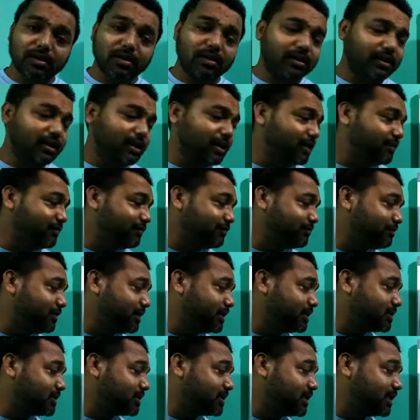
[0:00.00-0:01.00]
Relief
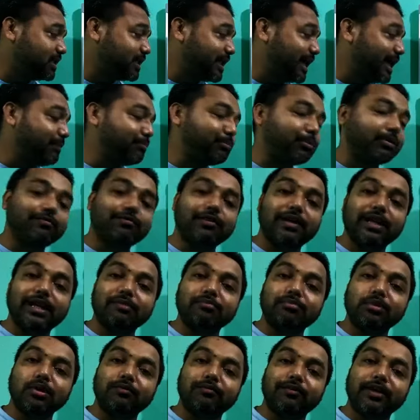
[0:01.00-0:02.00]
means the type of
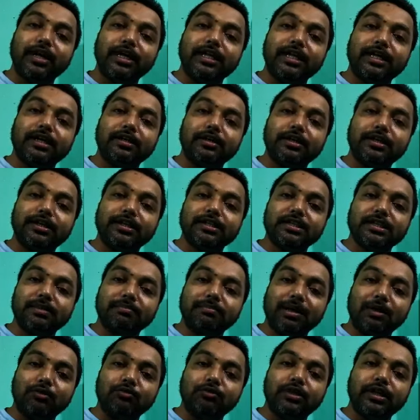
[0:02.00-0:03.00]
landform, whether it is a
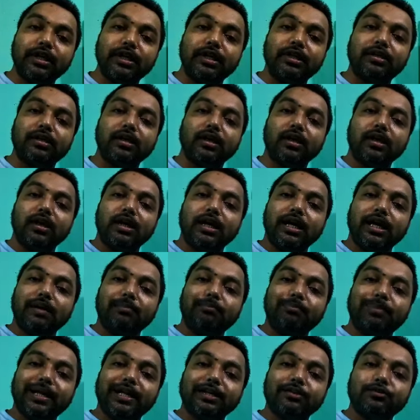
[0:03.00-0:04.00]
mountain, a
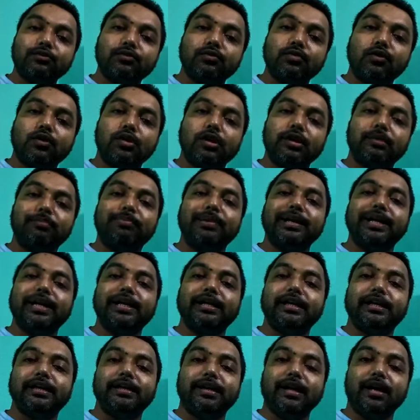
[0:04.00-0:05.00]
plateau or a
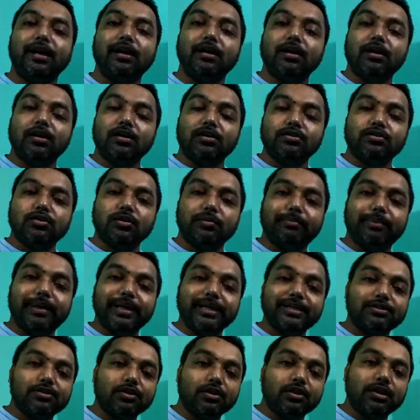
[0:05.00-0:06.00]
plain area. So
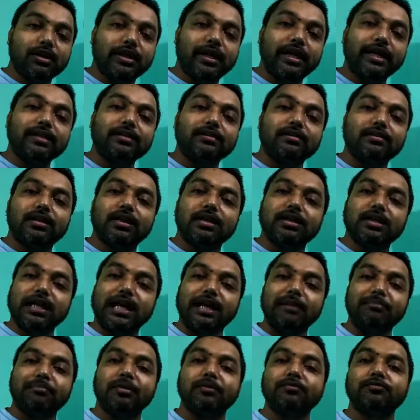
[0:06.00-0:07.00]
based on that, the
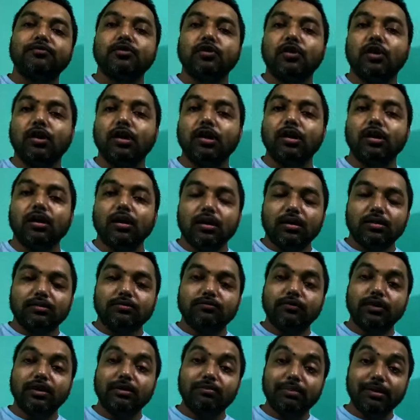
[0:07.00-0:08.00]
type of soil
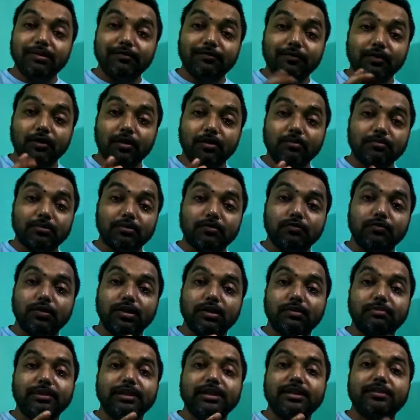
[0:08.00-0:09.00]
will be formed,
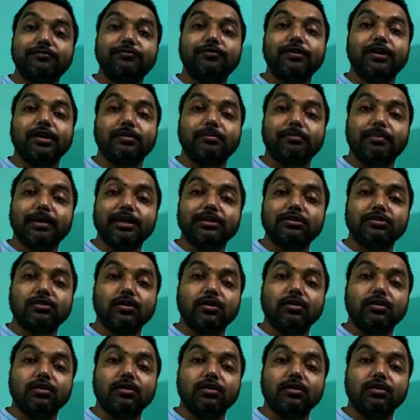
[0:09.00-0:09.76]
will be different based